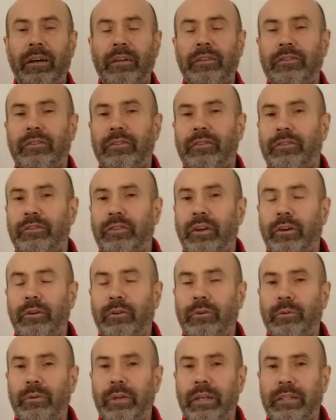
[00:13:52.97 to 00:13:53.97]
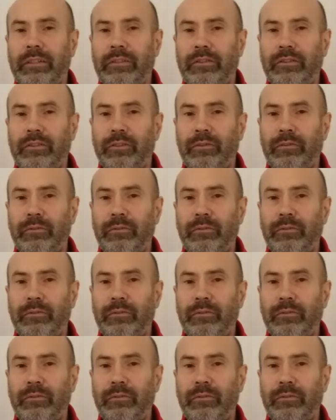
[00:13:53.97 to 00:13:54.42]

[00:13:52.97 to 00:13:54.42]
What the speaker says: So it's a